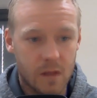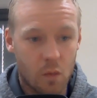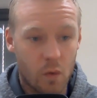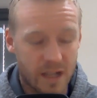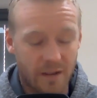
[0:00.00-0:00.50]

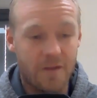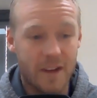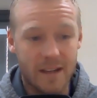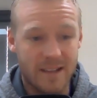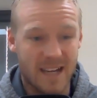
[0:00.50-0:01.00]
which I
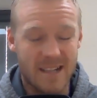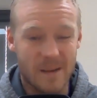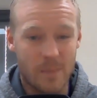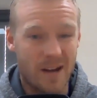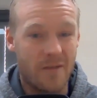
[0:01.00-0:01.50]
feel is
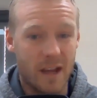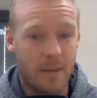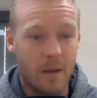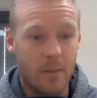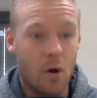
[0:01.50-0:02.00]
actually
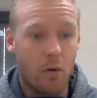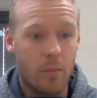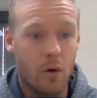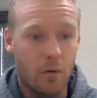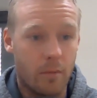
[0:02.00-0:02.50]
benefiting me more and
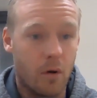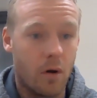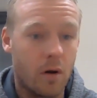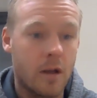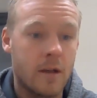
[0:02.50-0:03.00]
more and more.